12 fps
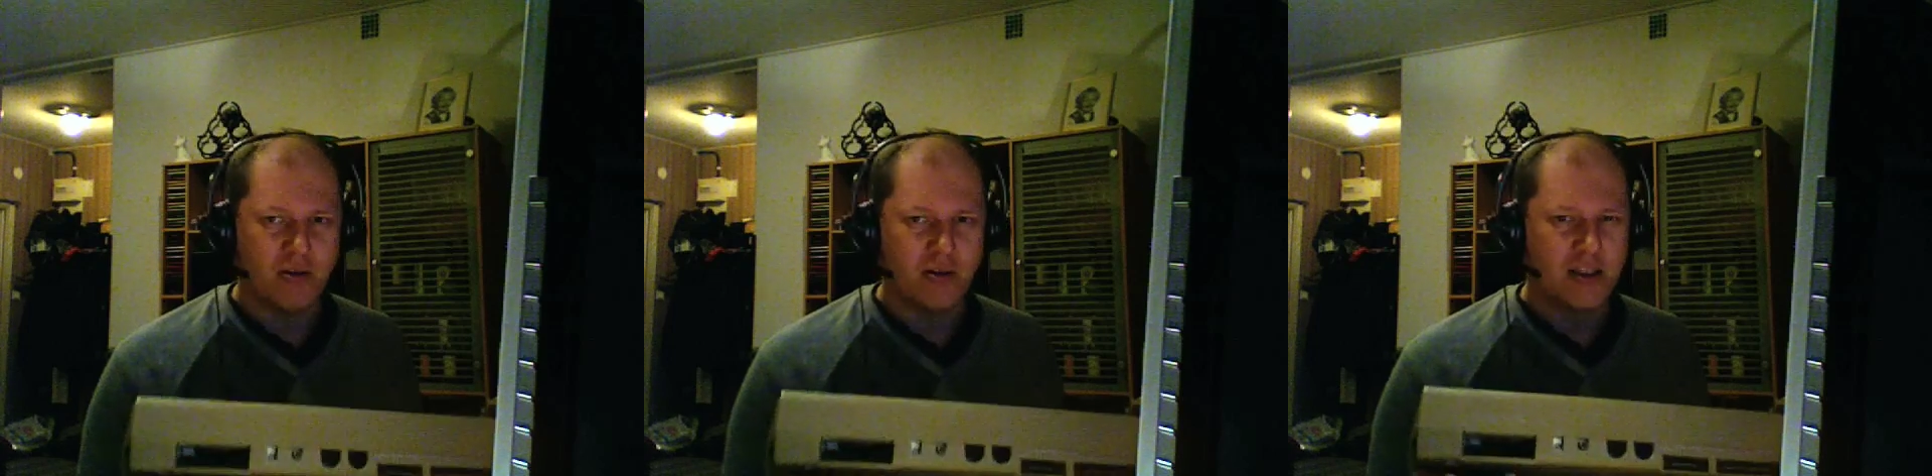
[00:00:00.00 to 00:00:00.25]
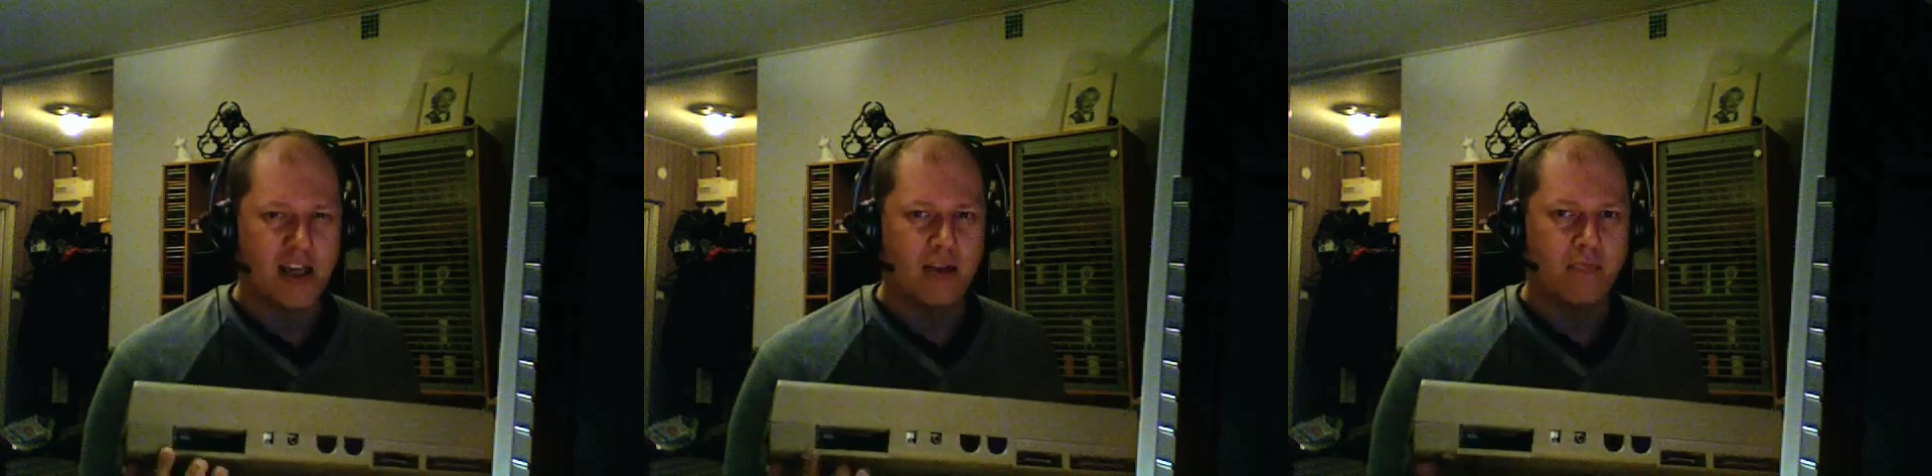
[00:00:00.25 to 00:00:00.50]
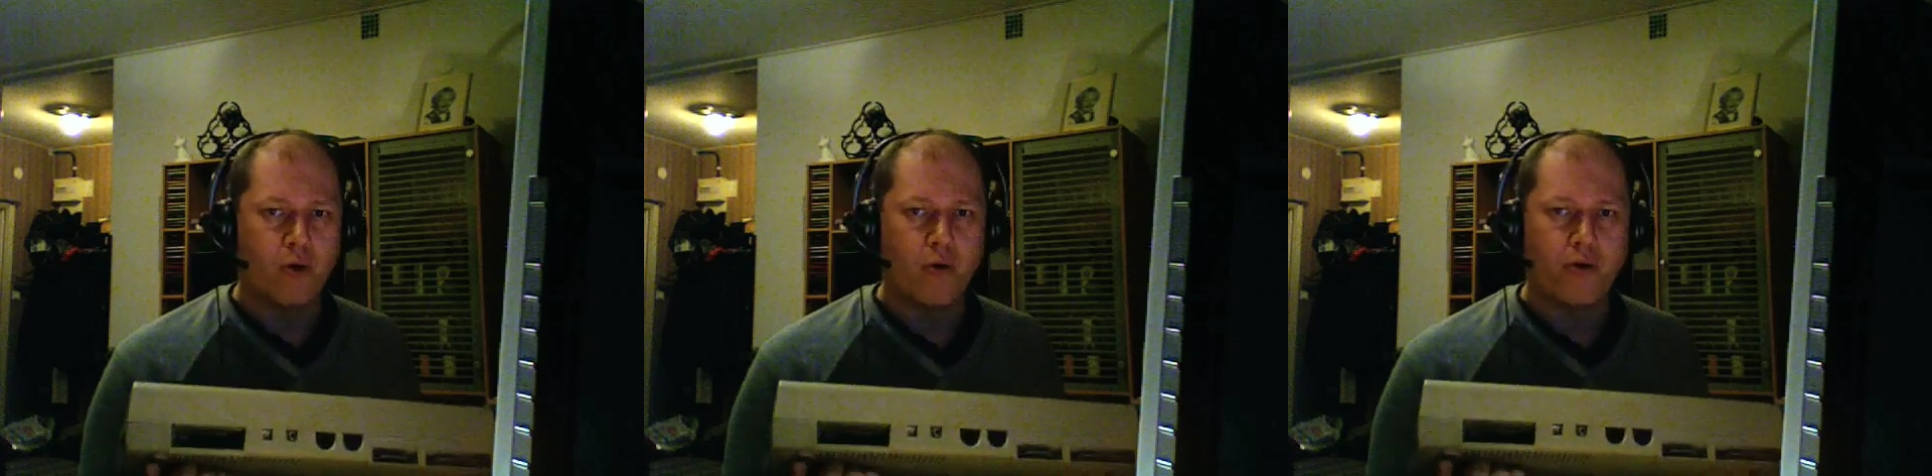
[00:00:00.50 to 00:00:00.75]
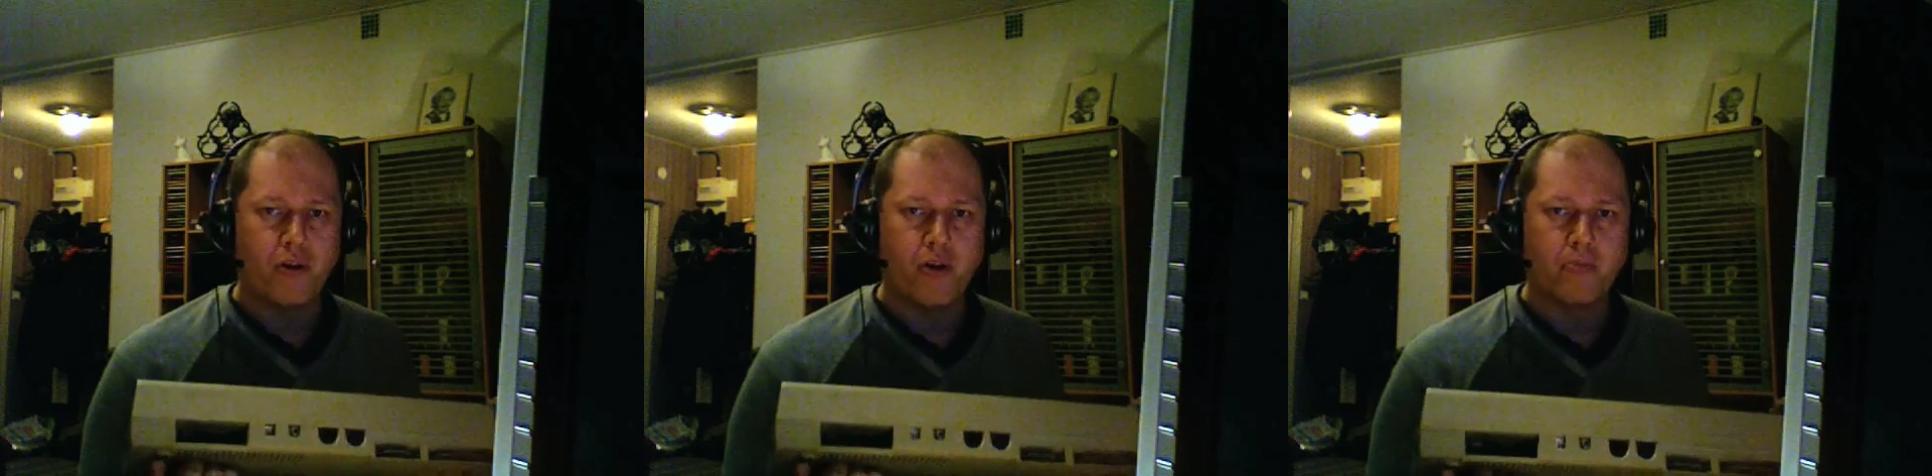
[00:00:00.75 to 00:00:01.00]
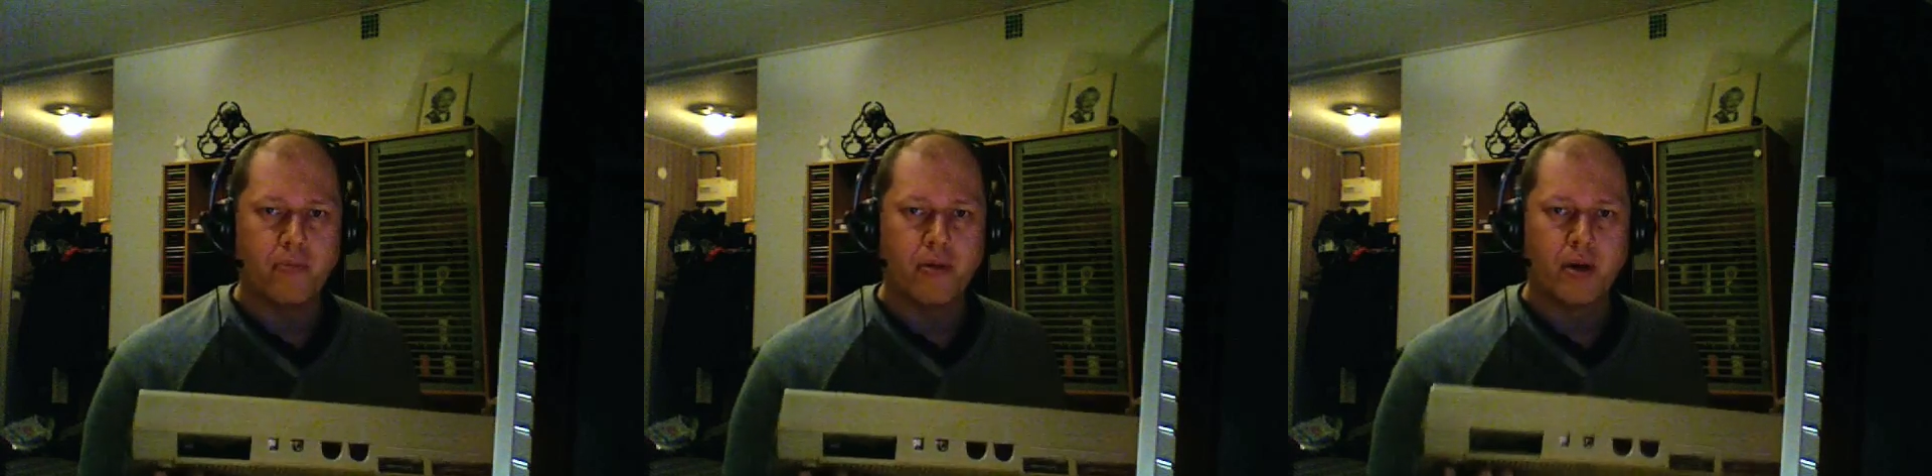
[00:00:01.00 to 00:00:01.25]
seldom bought them.